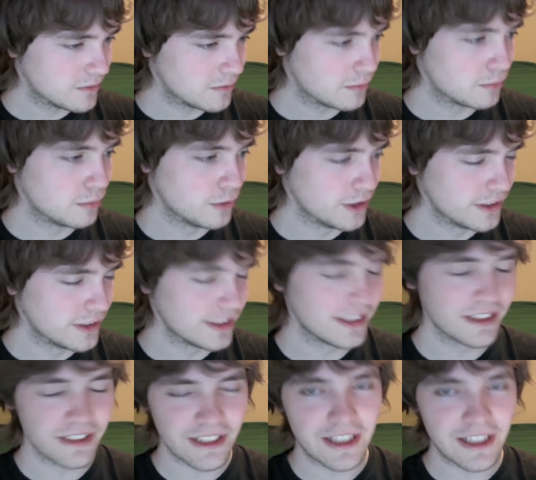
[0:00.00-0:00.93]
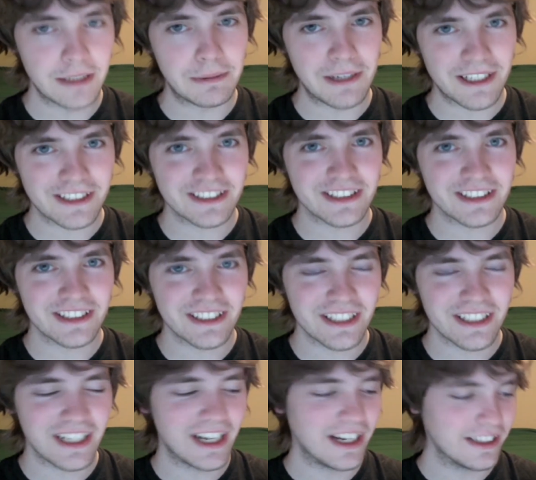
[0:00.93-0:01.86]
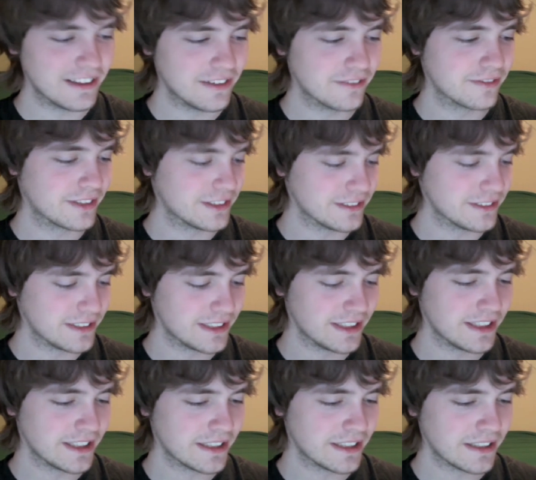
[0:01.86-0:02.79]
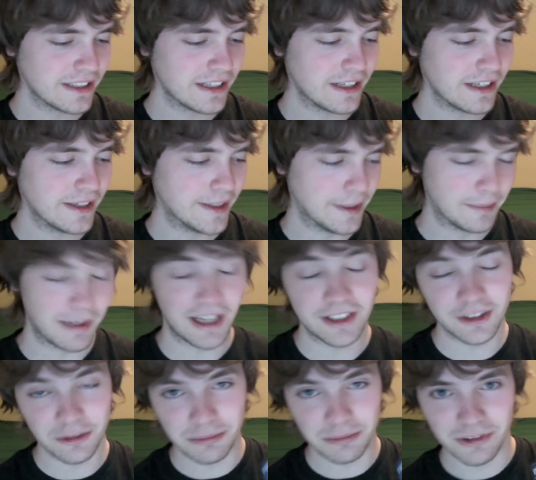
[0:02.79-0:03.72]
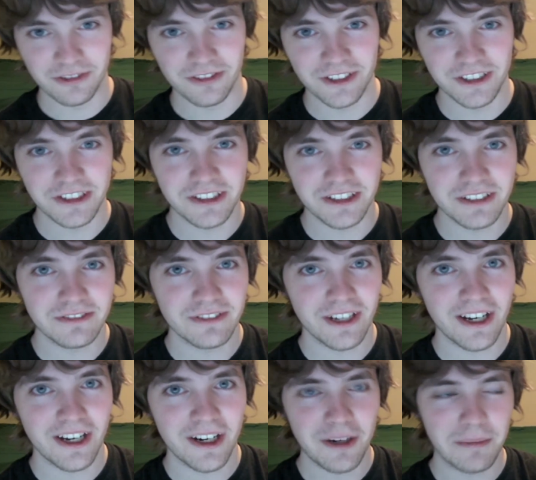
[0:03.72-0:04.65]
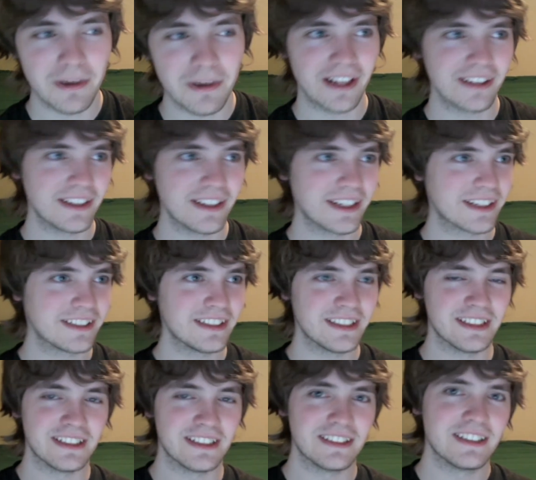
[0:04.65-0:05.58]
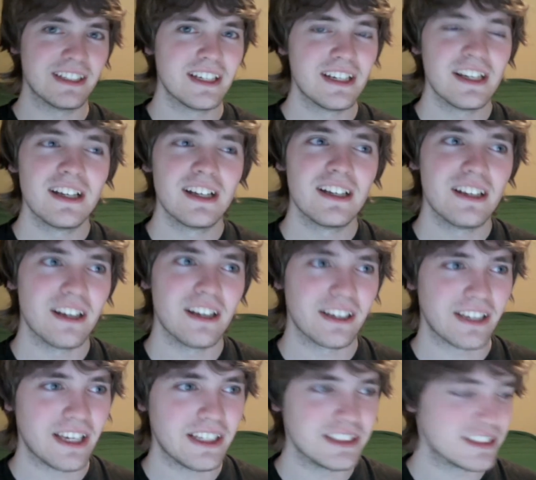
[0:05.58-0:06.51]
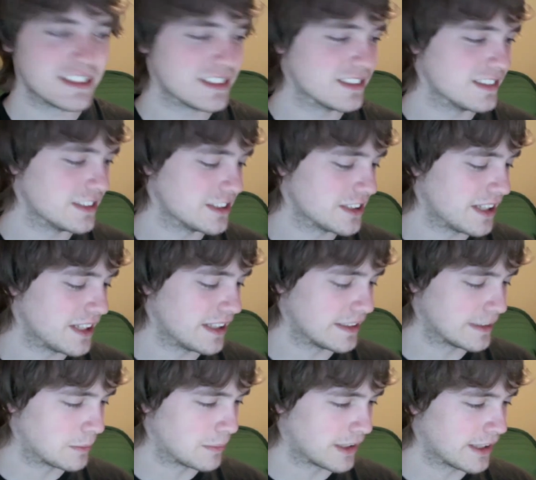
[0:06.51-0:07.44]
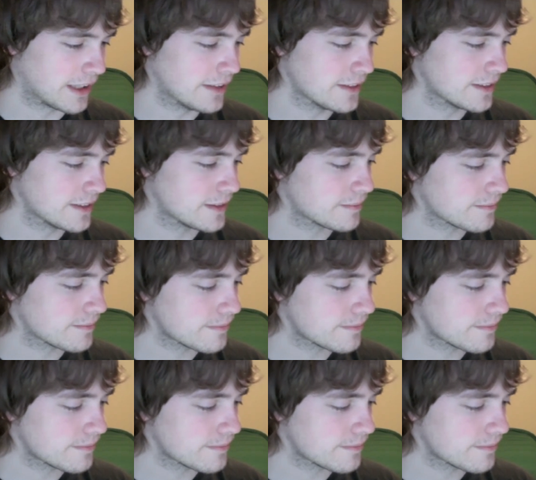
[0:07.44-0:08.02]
Really good game, actually. I love Guilty Gear. I do prefer Street Fighter, but I like to occasionally try something else.